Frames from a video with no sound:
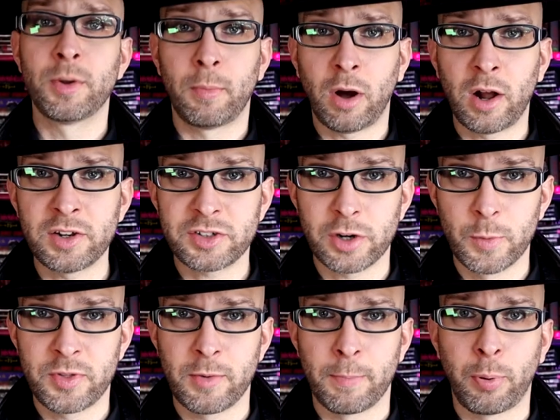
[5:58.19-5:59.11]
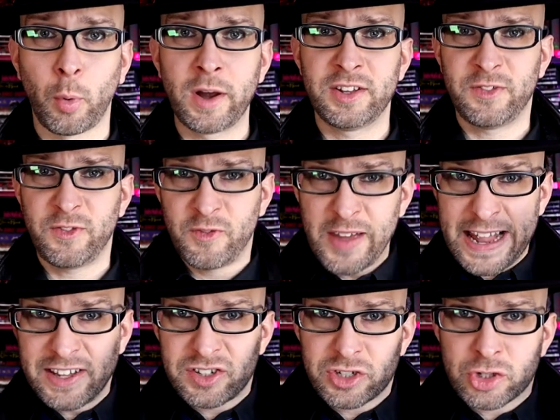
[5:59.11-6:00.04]
a monster with a boy's
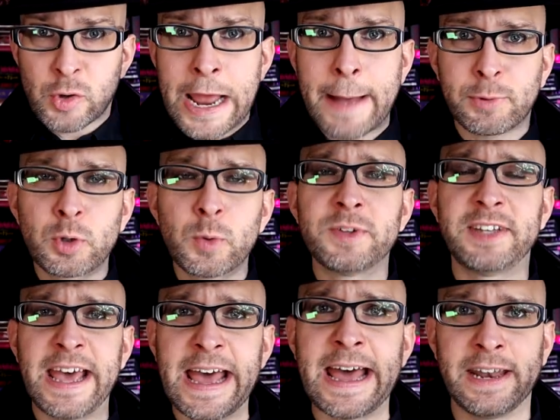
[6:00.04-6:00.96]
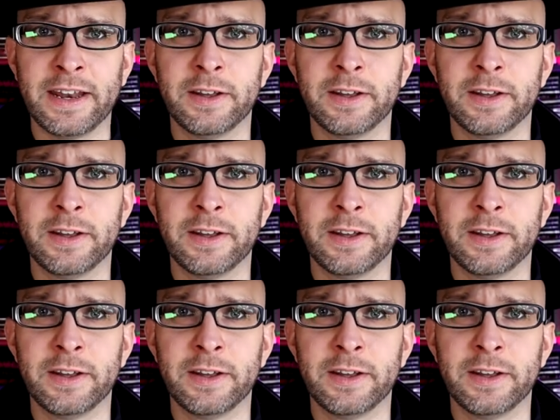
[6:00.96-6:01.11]
face strapped to his head.